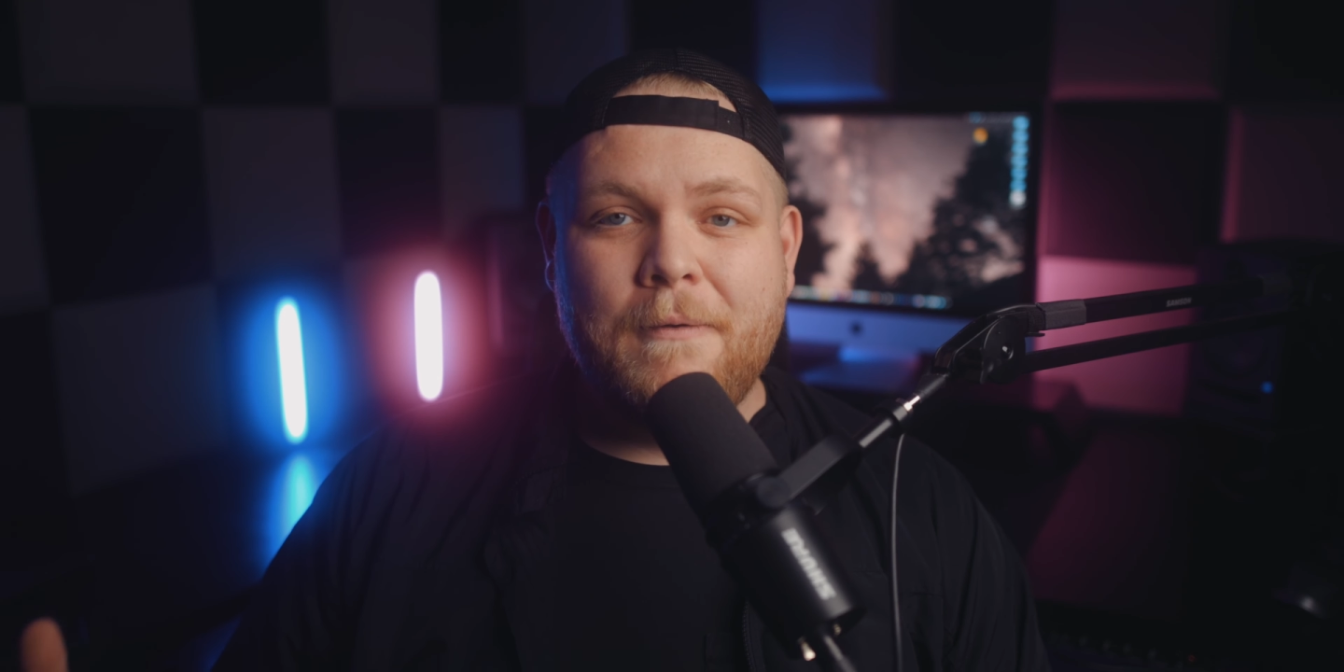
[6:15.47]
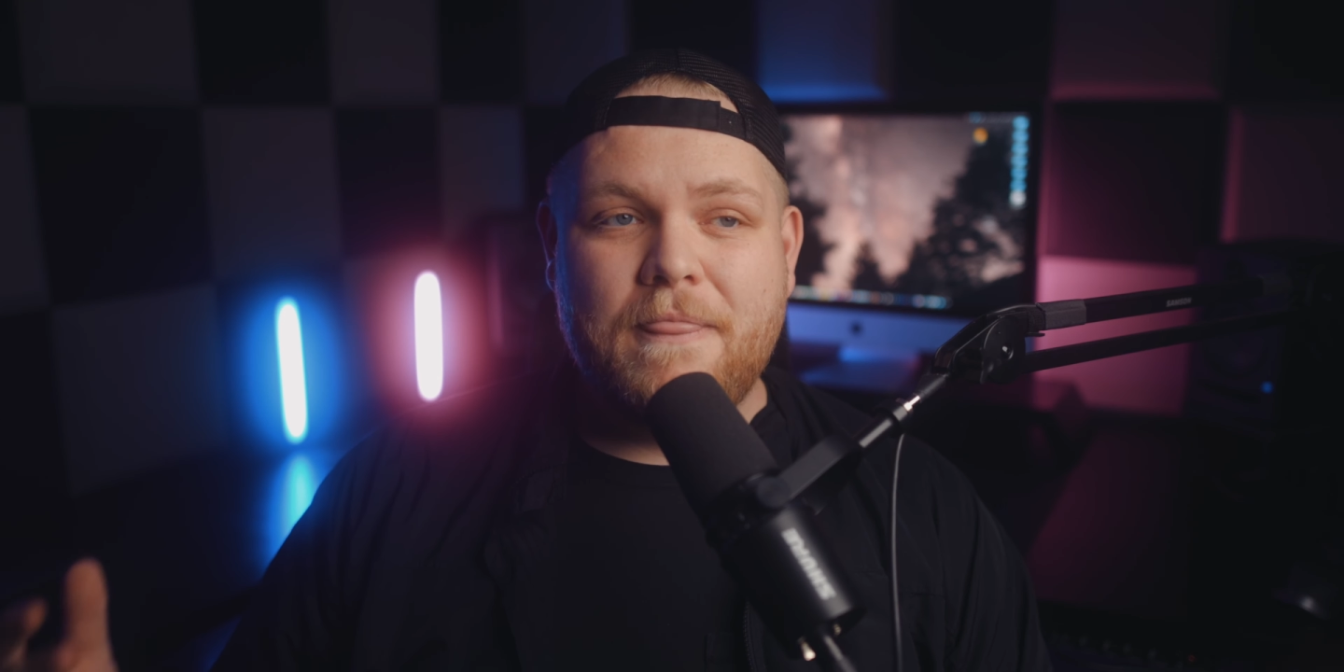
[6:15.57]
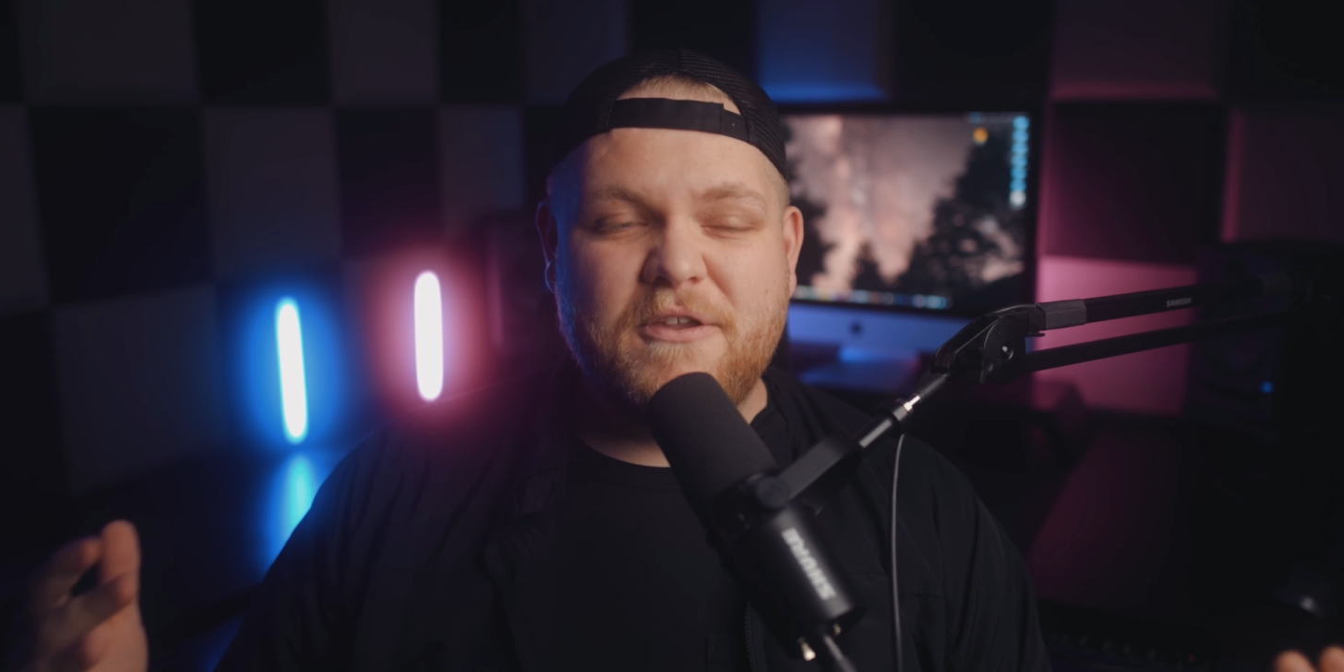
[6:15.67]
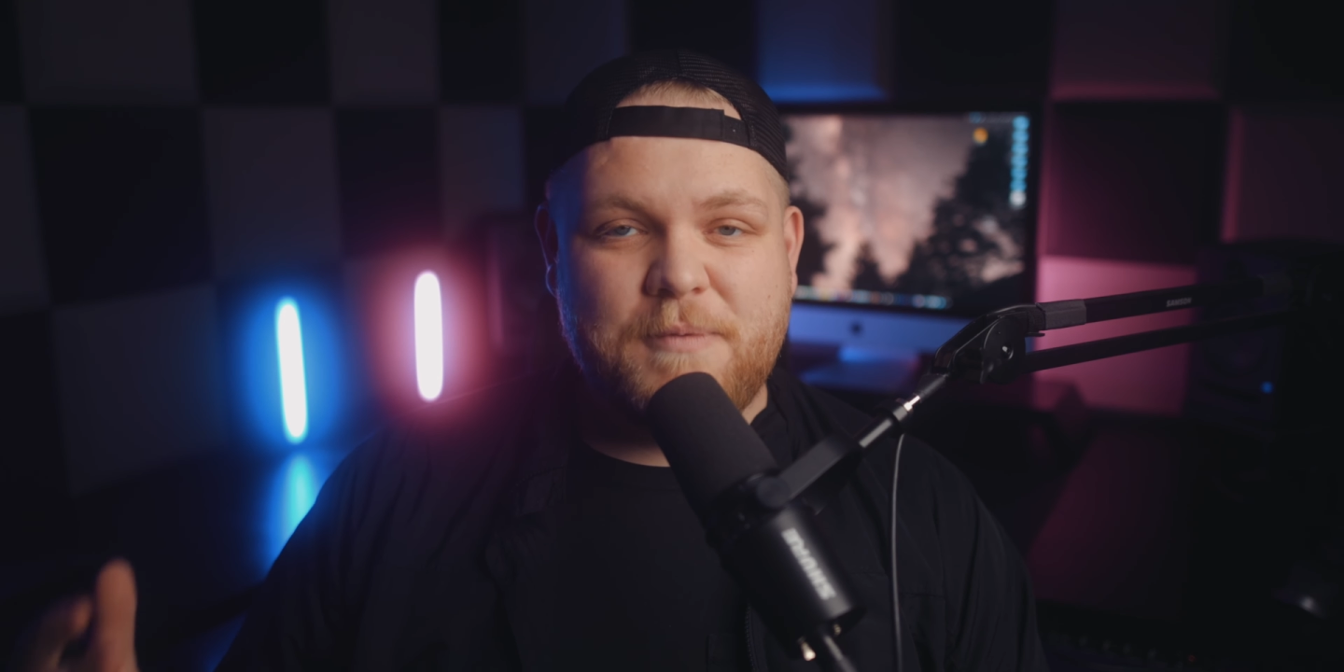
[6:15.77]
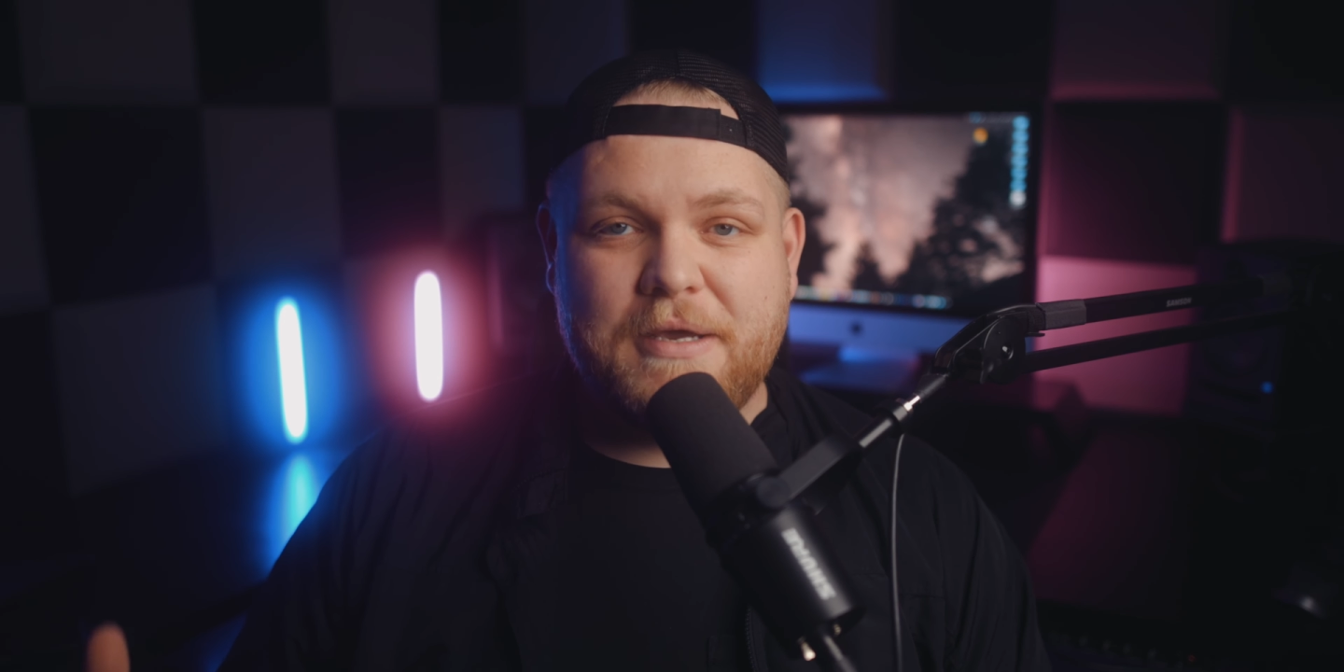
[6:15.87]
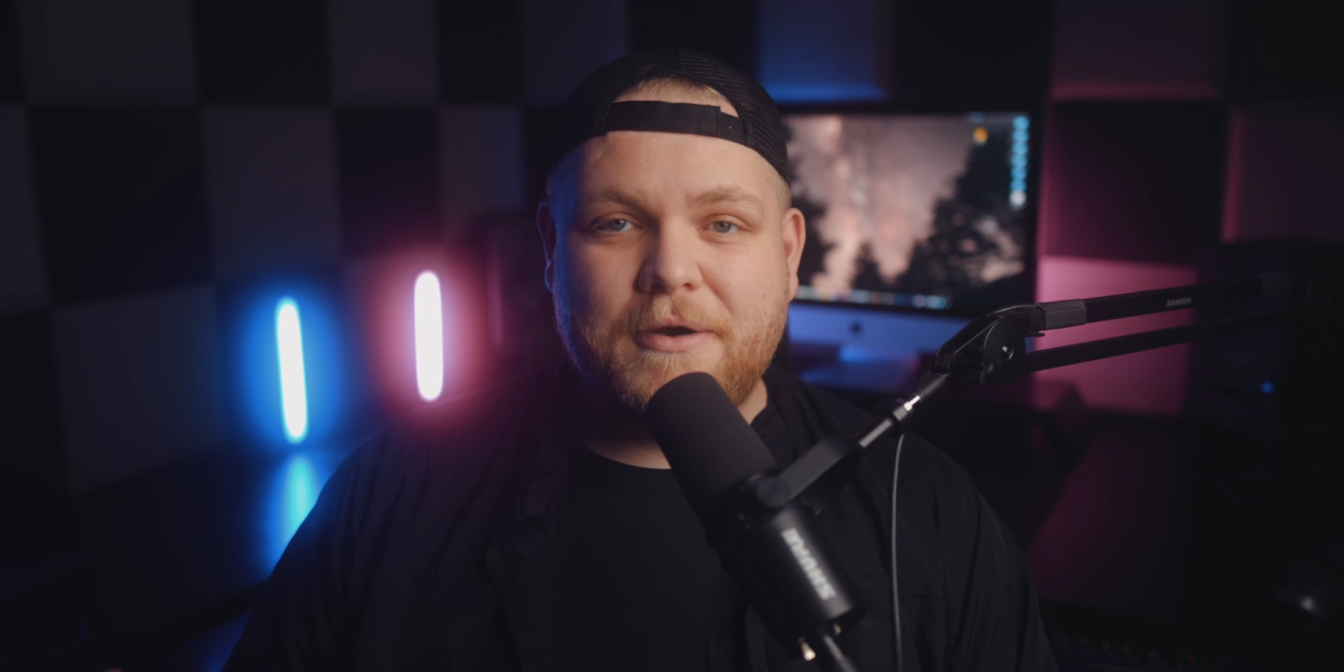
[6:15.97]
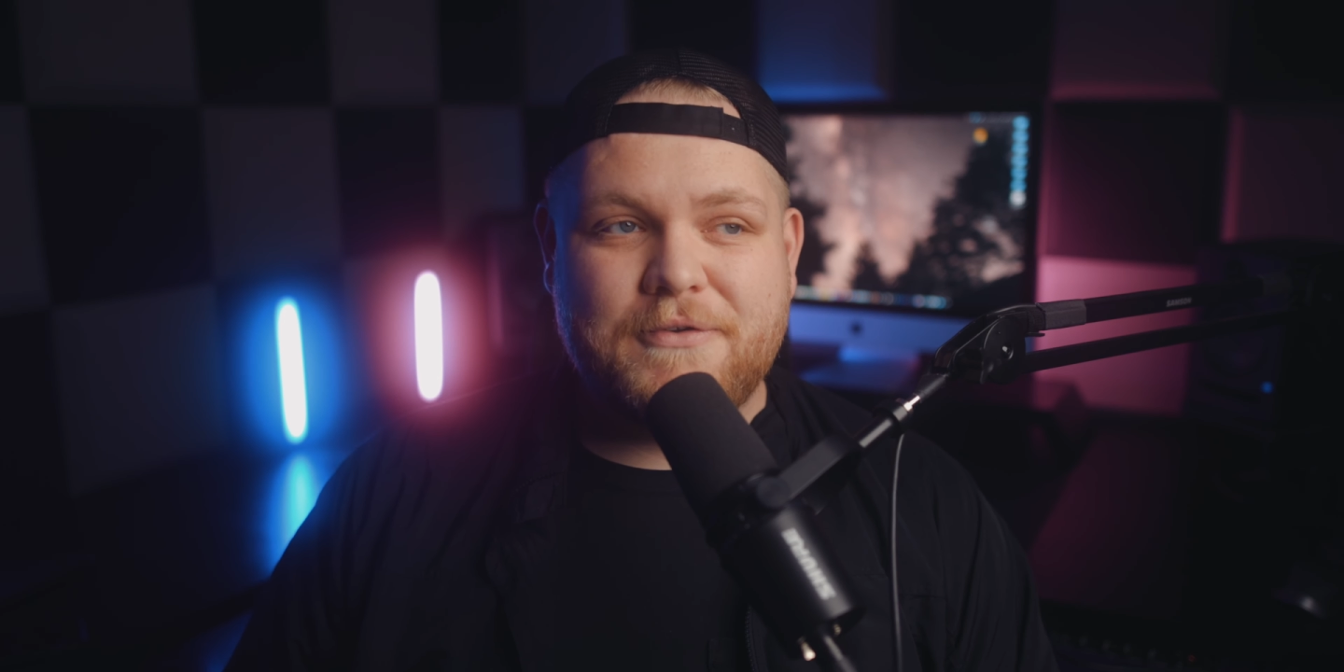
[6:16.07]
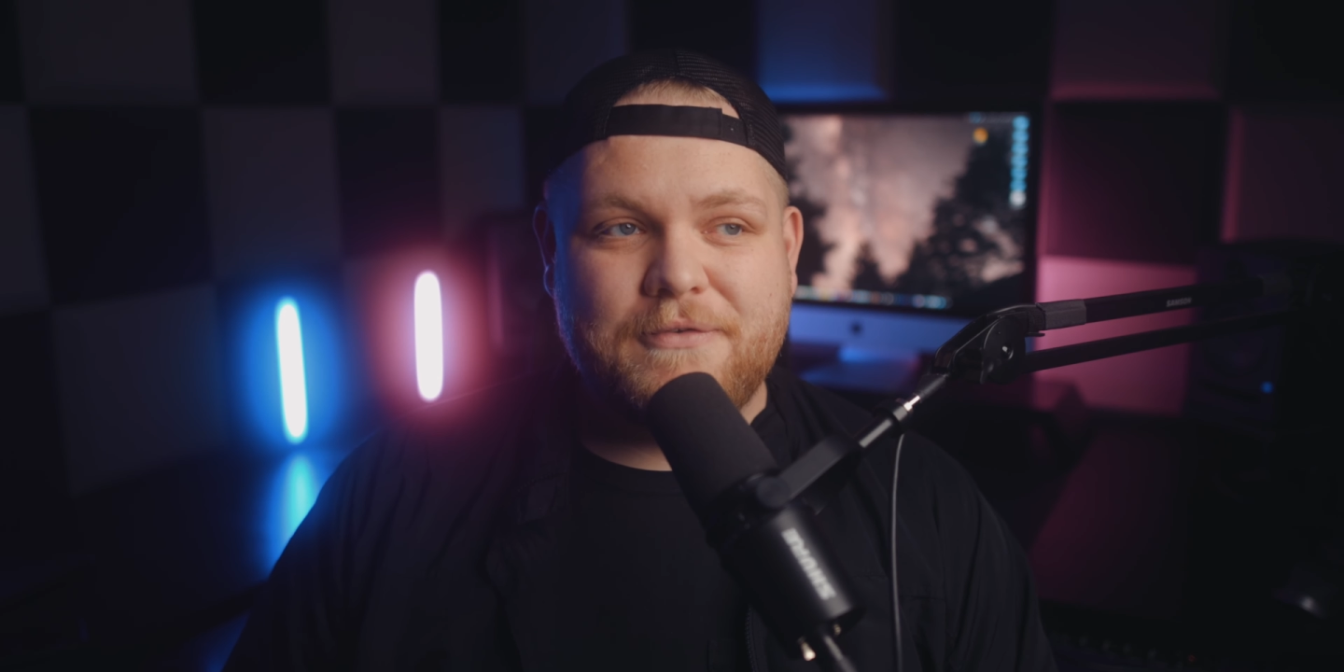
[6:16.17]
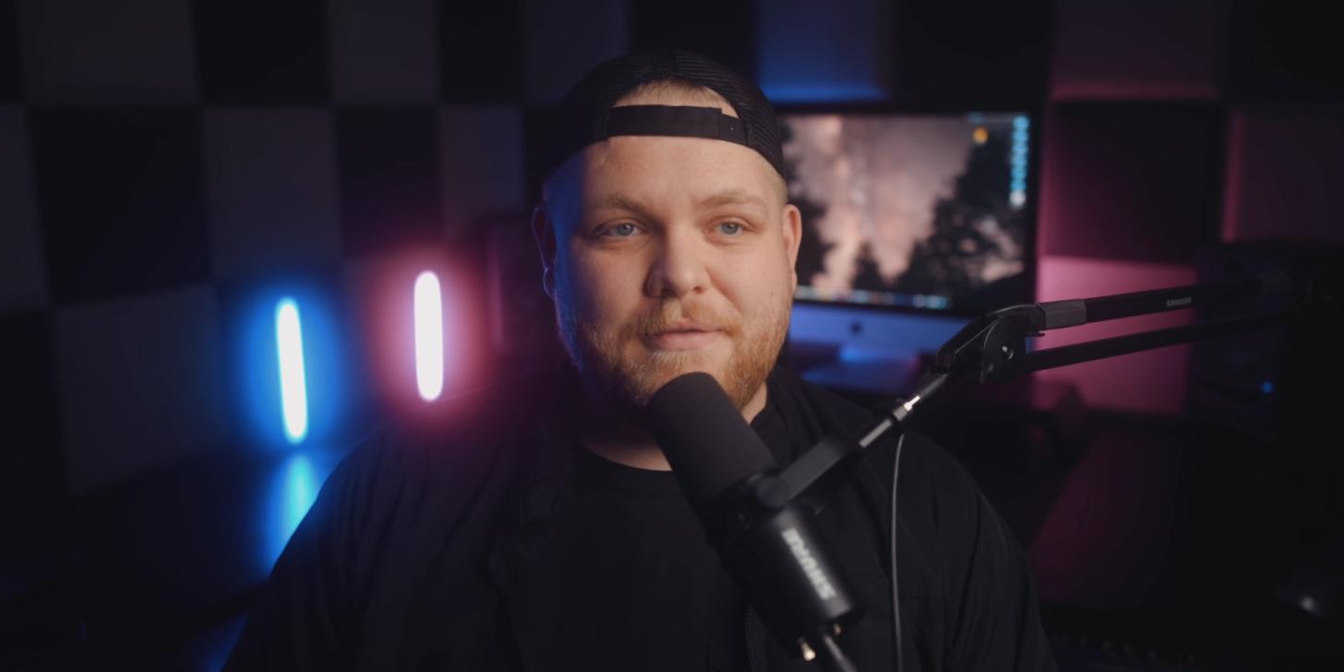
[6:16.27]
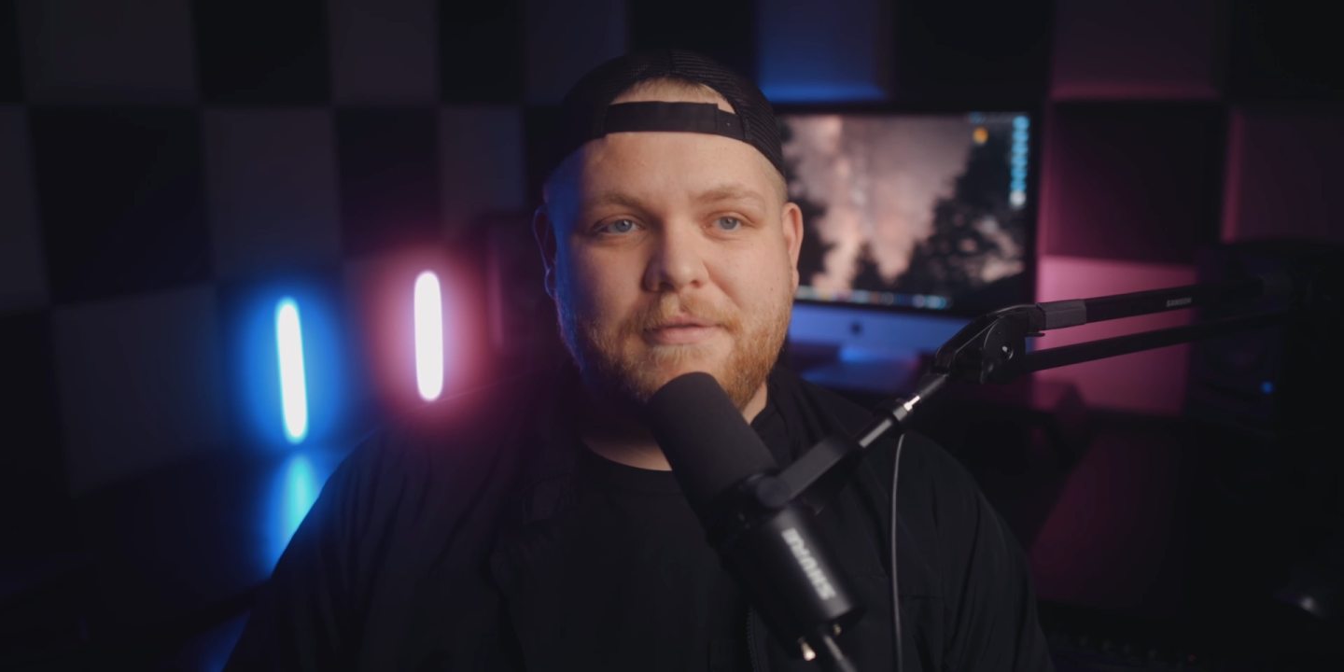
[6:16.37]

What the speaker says: the speakers,